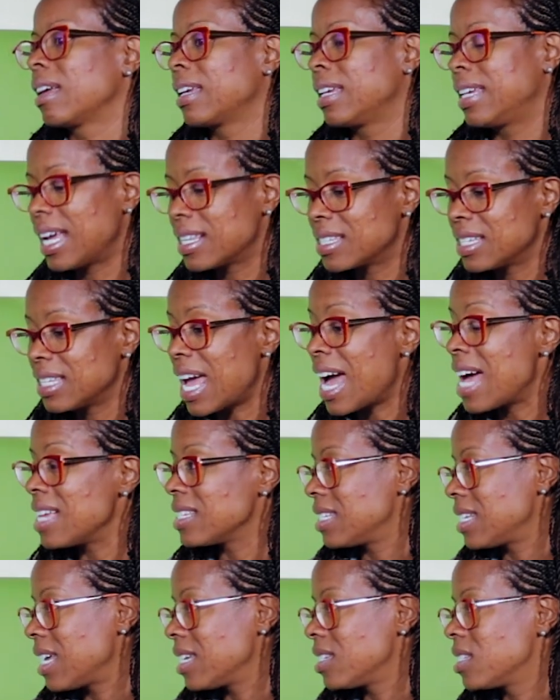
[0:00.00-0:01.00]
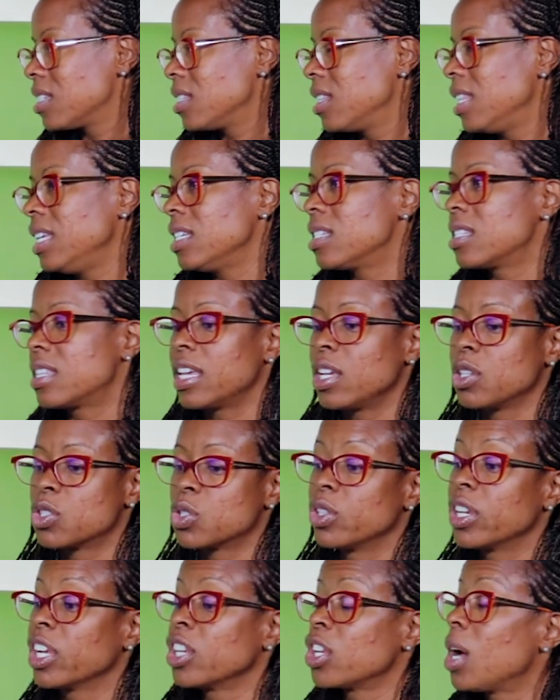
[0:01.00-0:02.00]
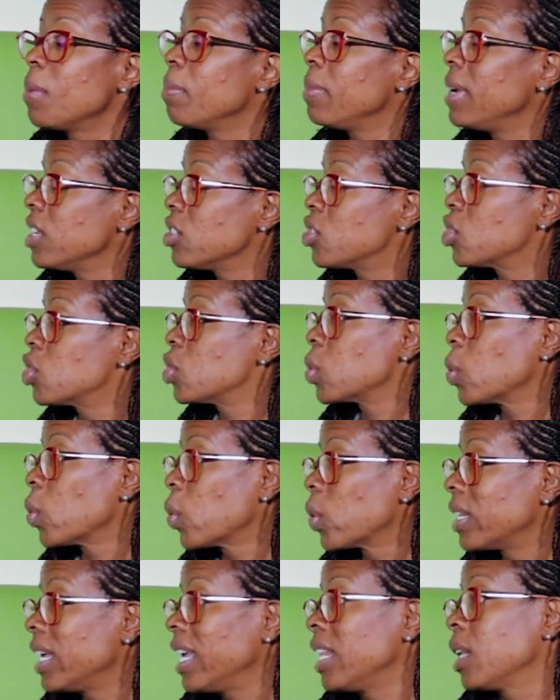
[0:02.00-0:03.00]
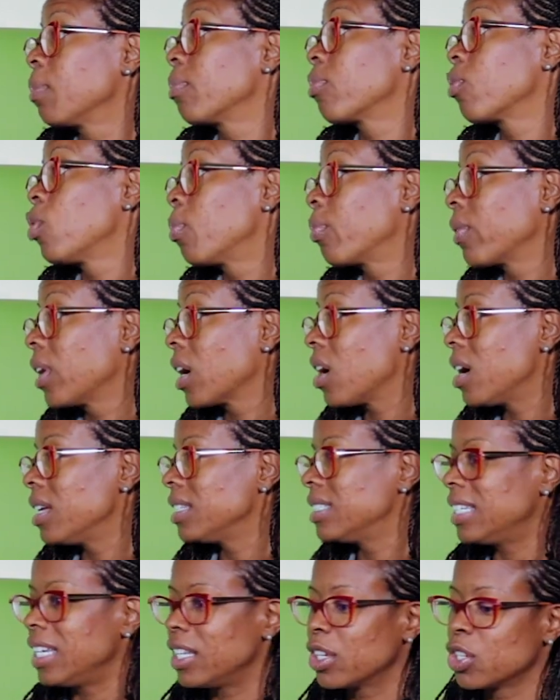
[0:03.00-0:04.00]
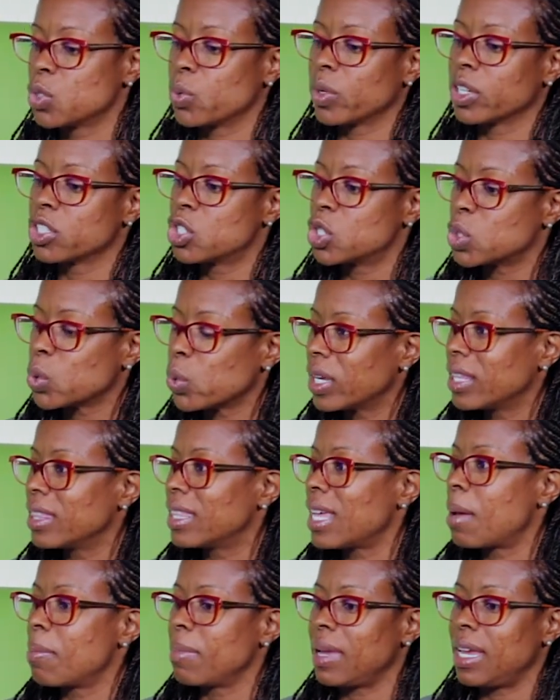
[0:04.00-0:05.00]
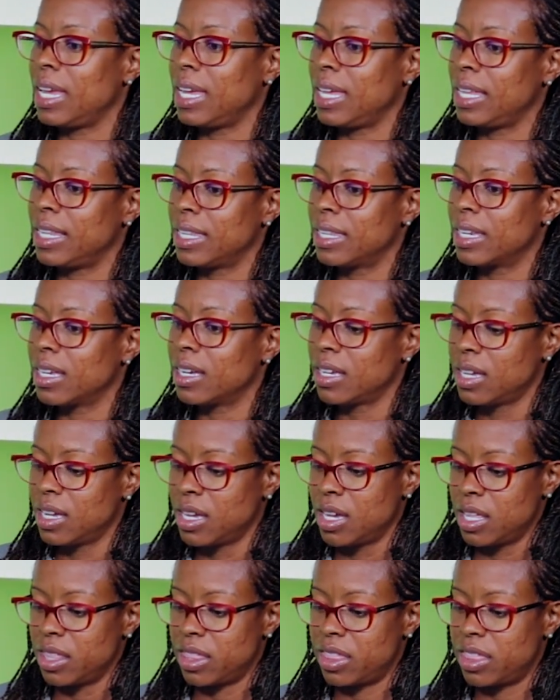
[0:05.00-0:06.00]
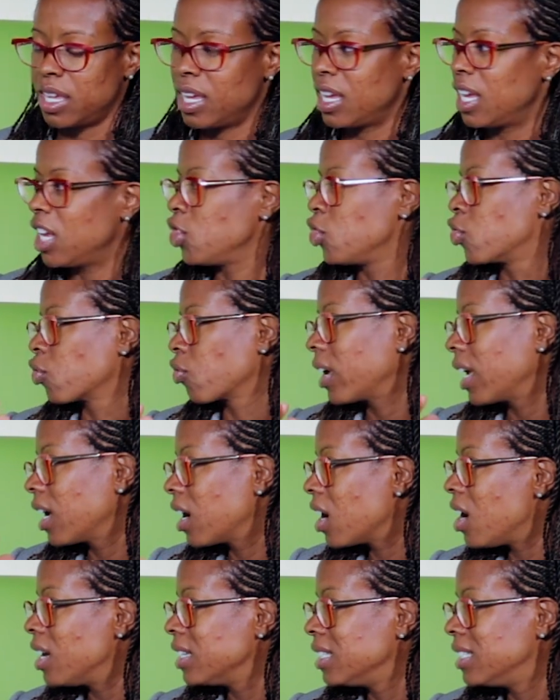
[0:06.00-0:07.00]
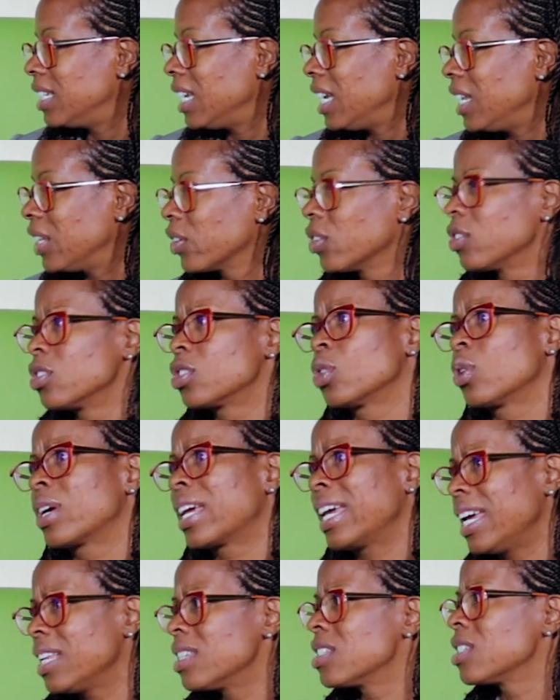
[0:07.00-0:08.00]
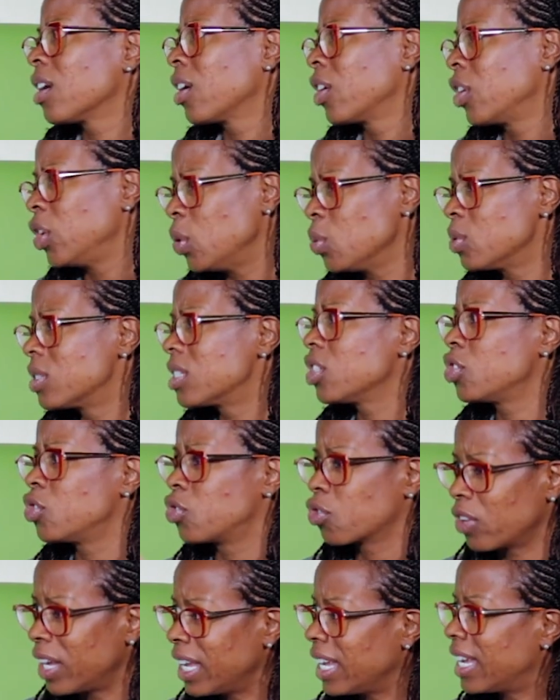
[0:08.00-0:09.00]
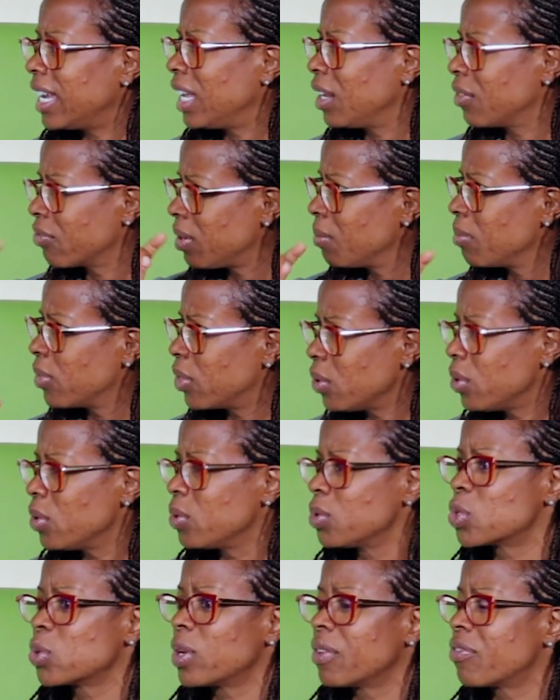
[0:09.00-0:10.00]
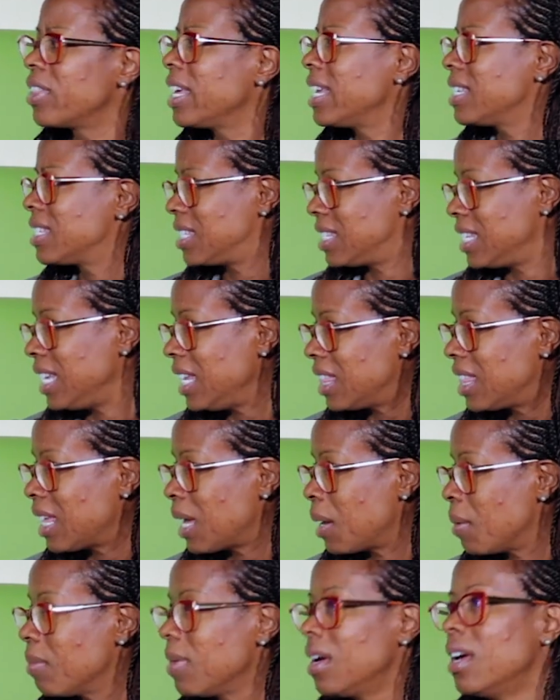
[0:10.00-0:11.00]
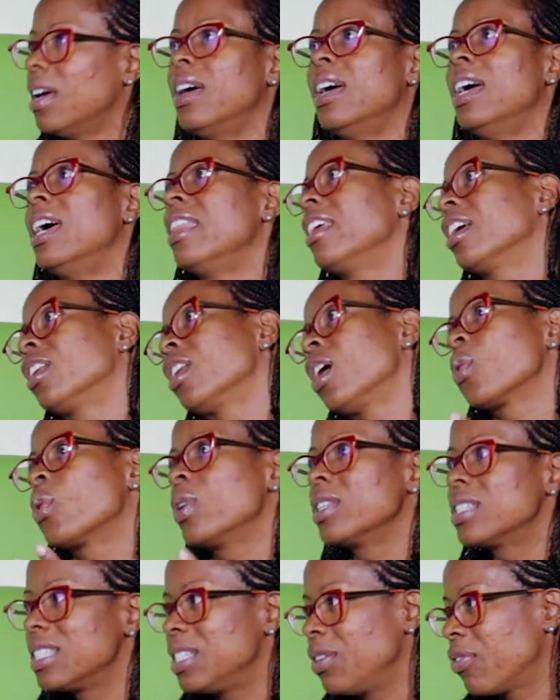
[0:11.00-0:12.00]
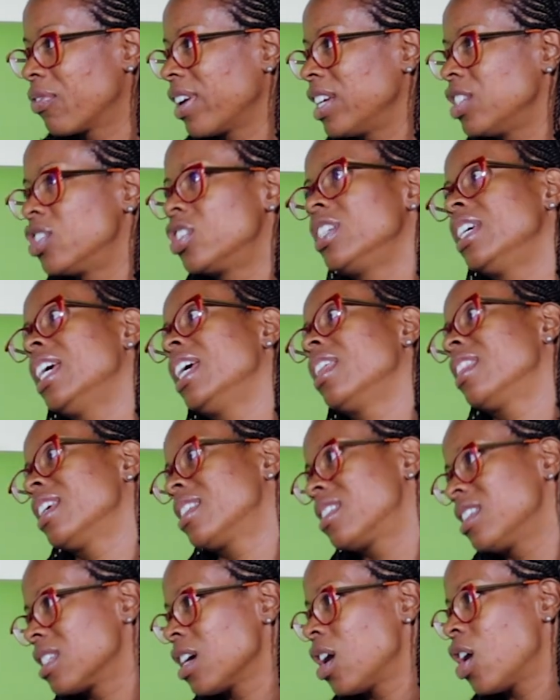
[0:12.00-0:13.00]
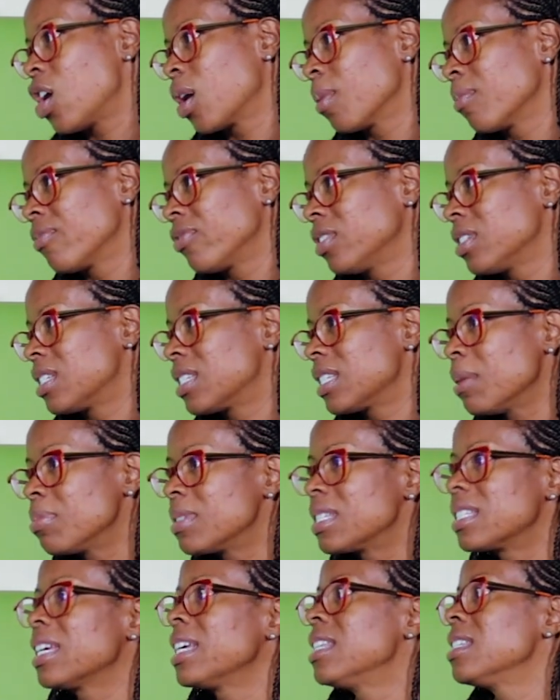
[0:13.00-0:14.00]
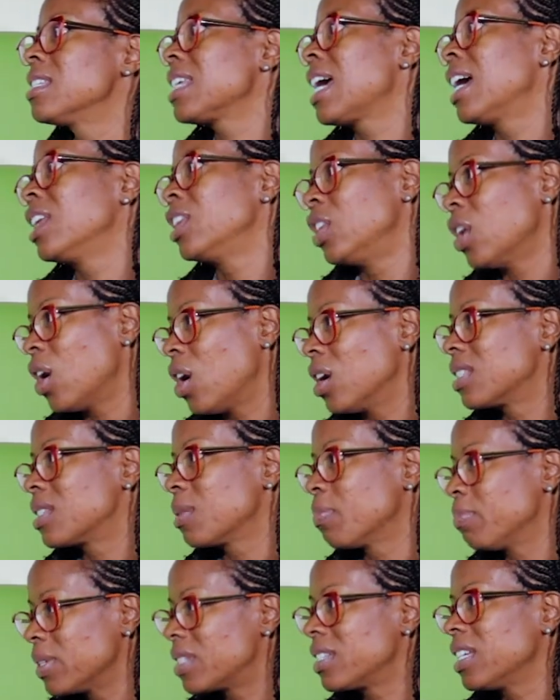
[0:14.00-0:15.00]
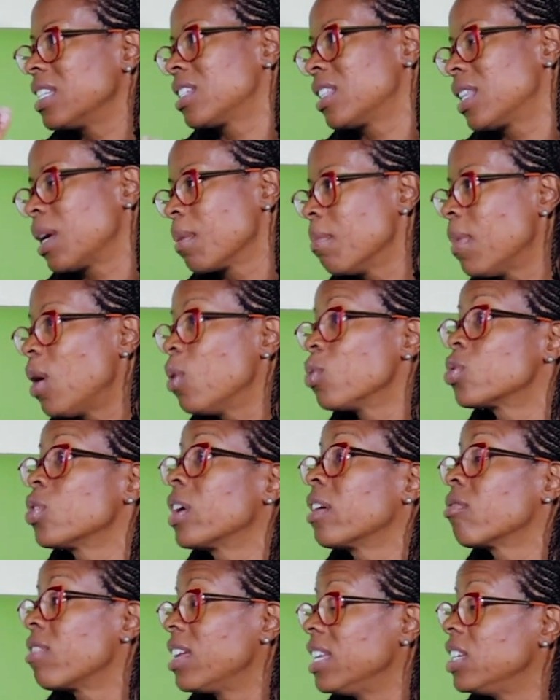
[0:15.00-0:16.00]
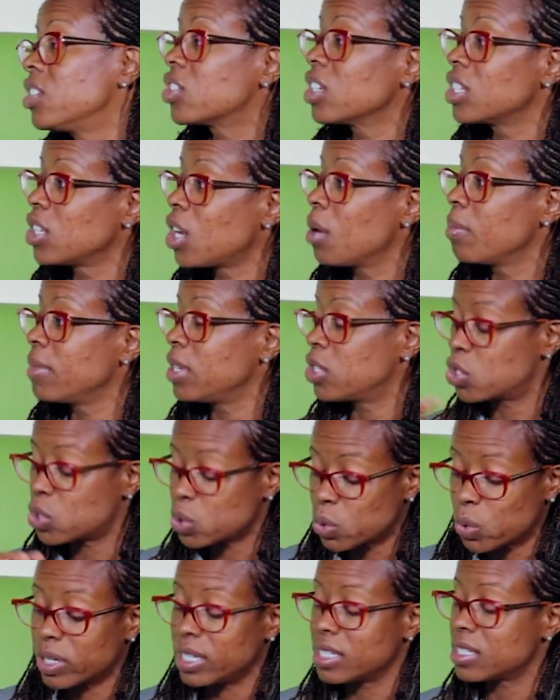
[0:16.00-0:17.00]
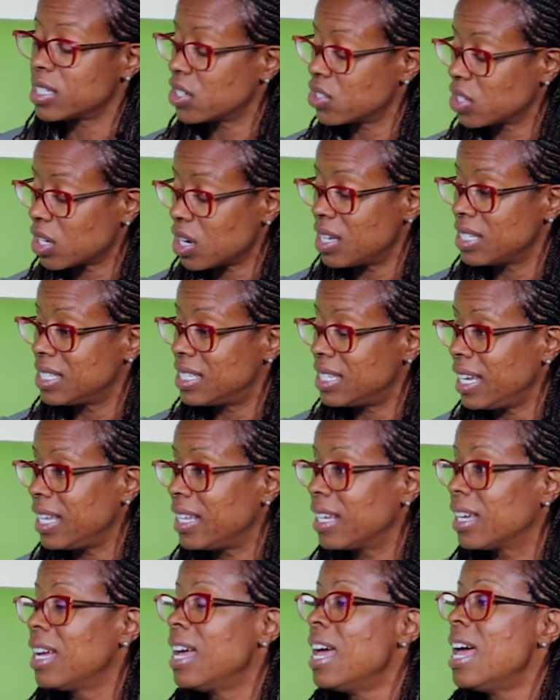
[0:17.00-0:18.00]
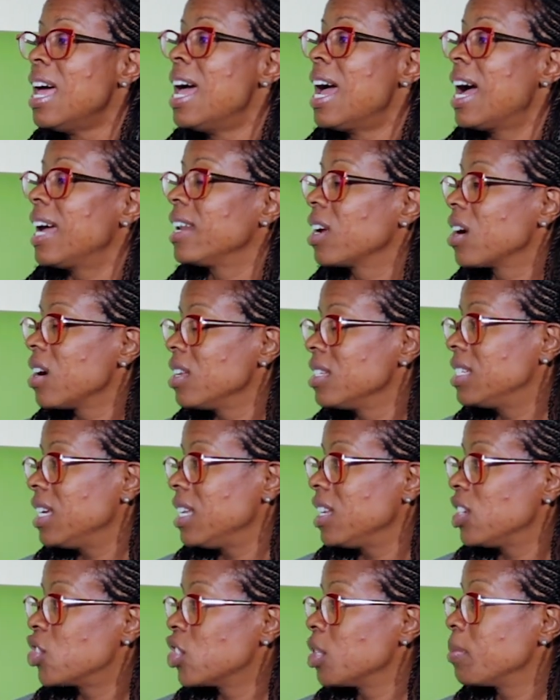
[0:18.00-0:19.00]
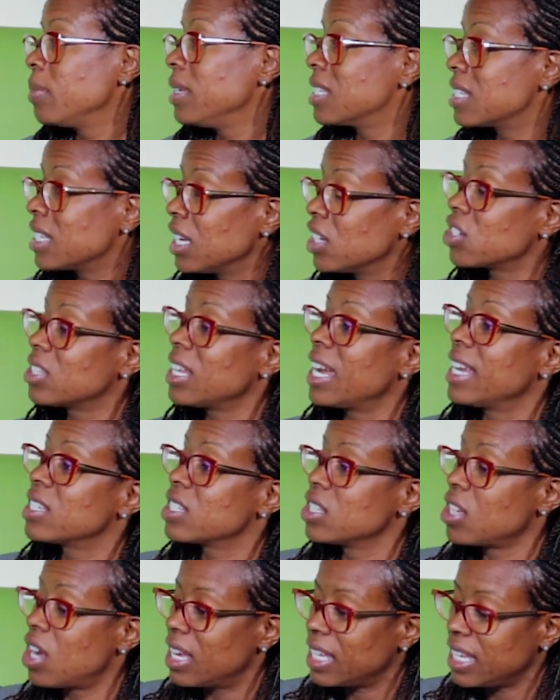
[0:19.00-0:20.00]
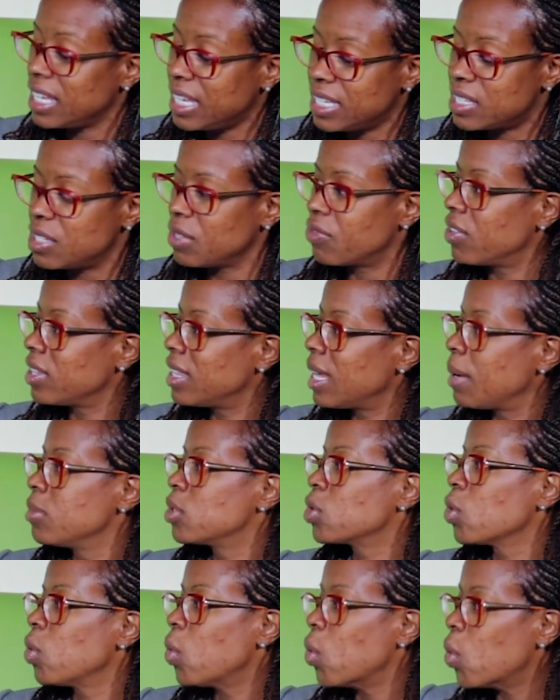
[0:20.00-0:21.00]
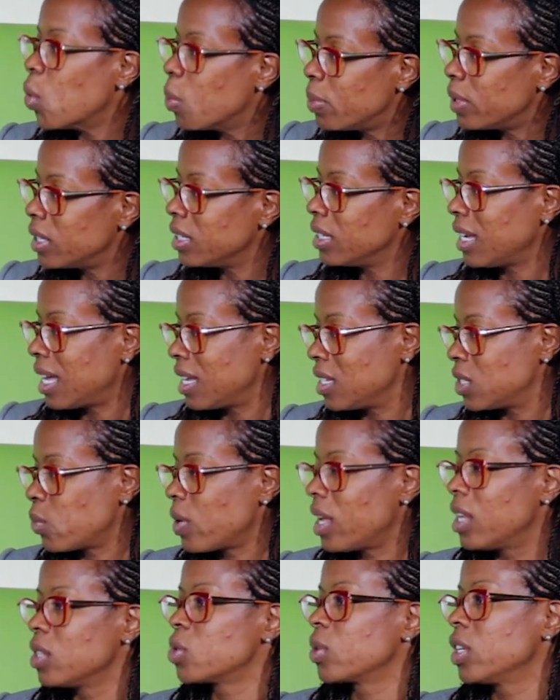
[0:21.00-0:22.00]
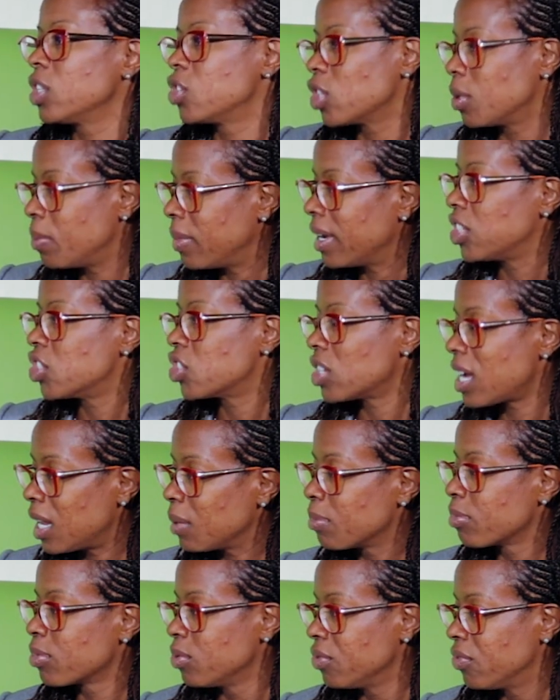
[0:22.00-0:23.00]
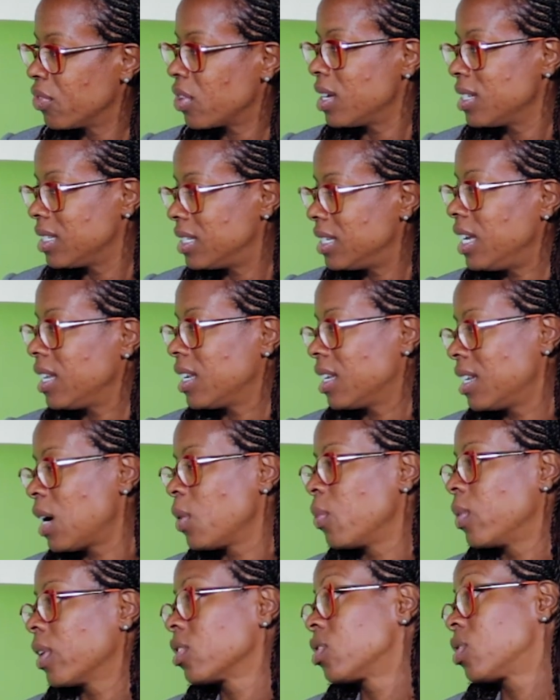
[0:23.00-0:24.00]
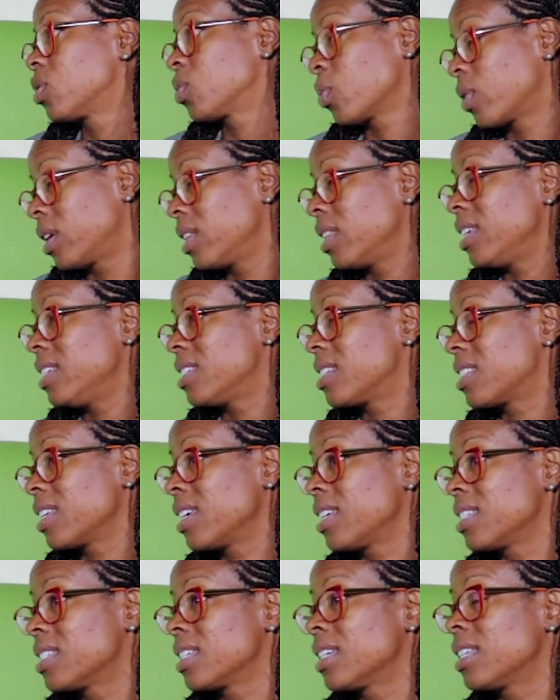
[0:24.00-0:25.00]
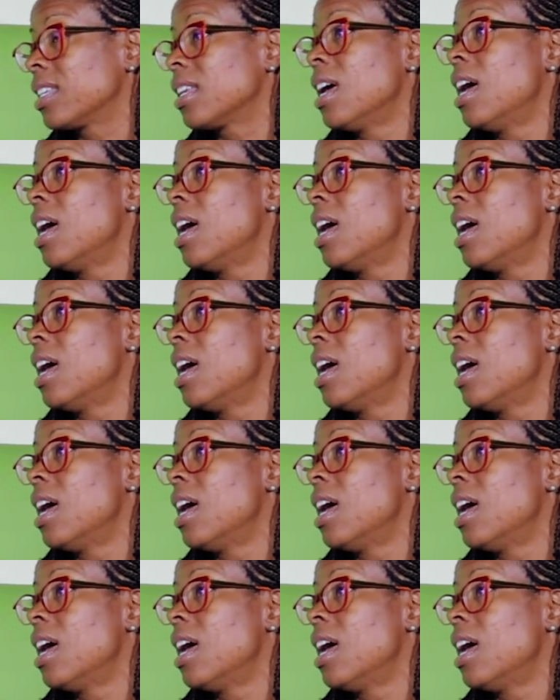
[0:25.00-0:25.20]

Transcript: getting access to these things, so they're not being stored in appropriate containers. We're storing them in the drink containers. So kids are used to drinking from those. So if they see them, they're not going to differentiate this is a harmful substance and not put it to their mouth. So it really should not be stored in such a container. And the container should be such that it's not easy for them to open as well. So it should be a child-proof container that we are storing these things in.